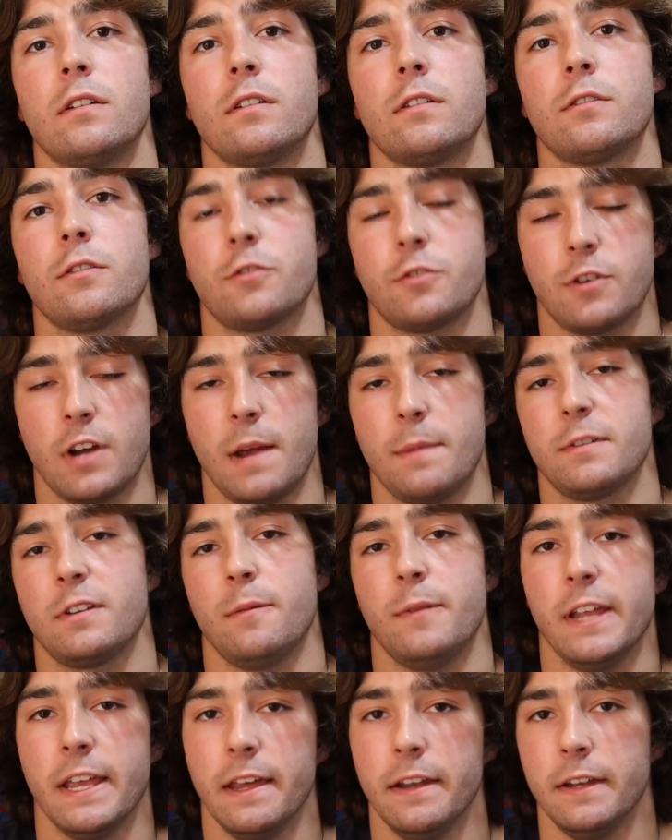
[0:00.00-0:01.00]
So straps
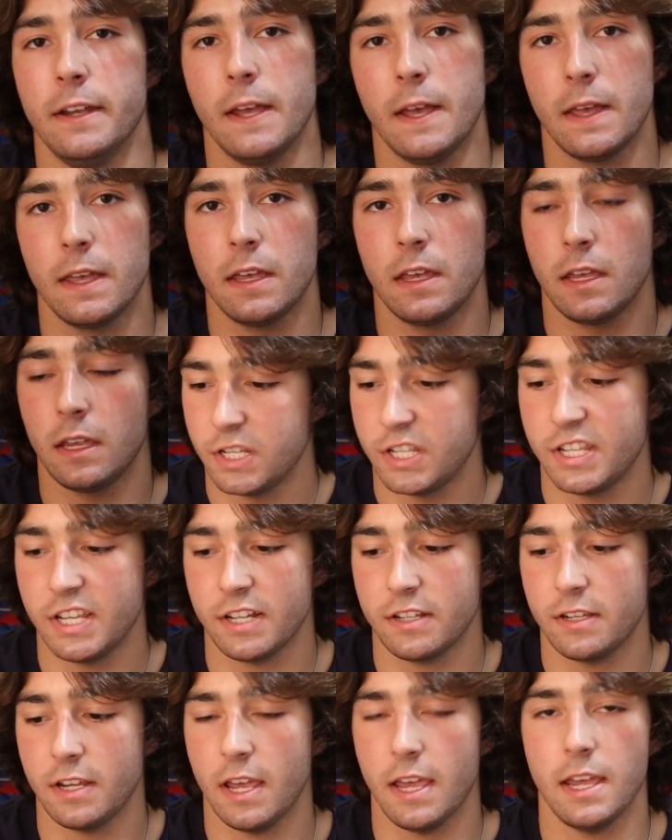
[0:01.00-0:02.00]
come in handy.
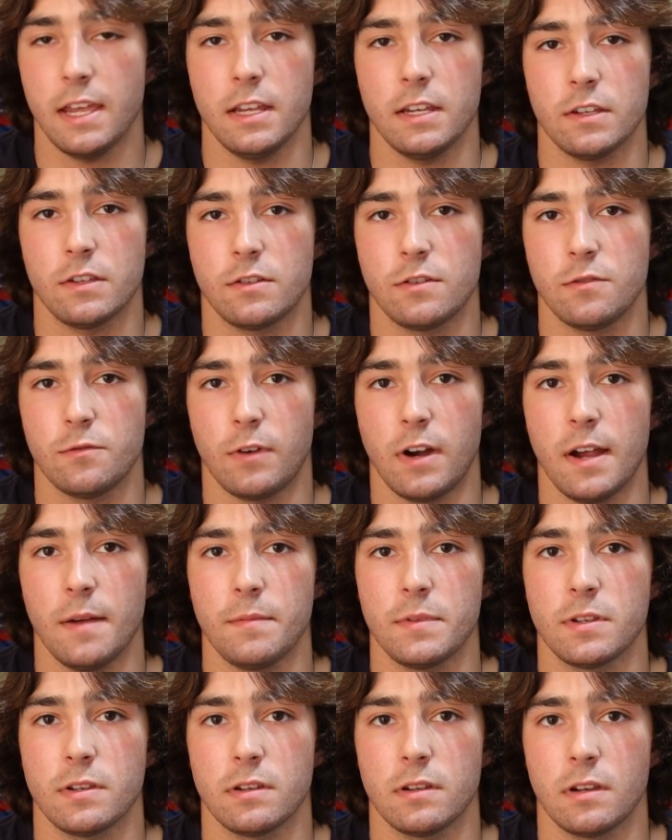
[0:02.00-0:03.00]
6 to 8, 2
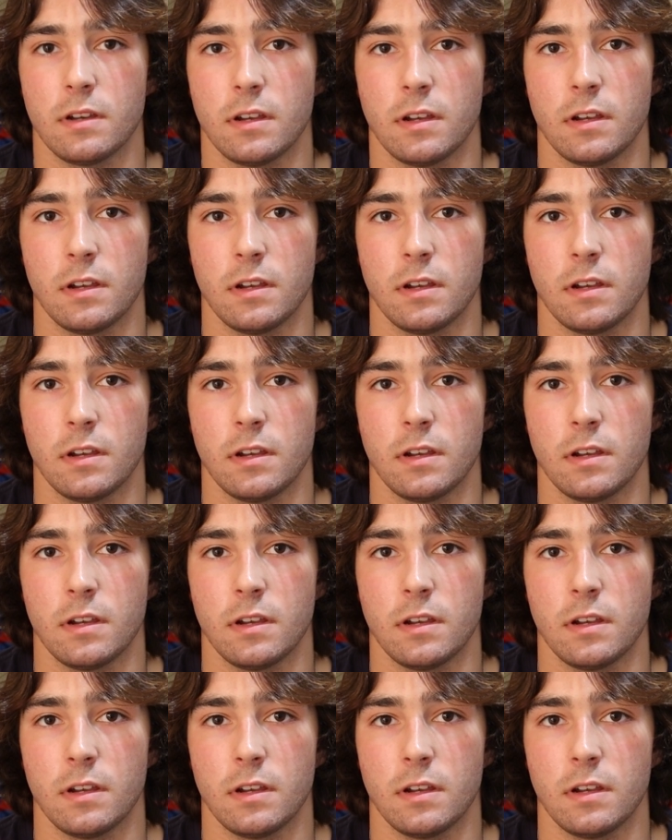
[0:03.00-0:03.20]
reps.